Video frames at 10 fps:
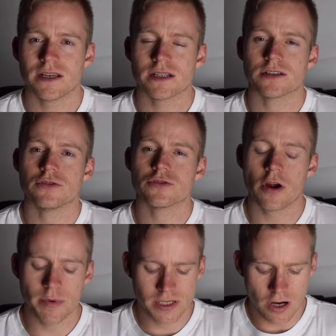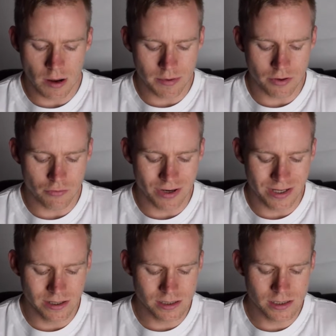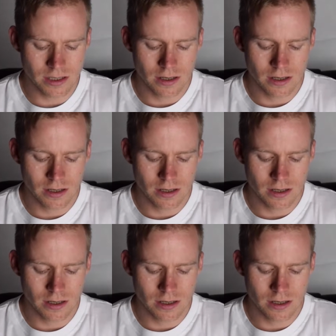It's a nootropic type ingredient.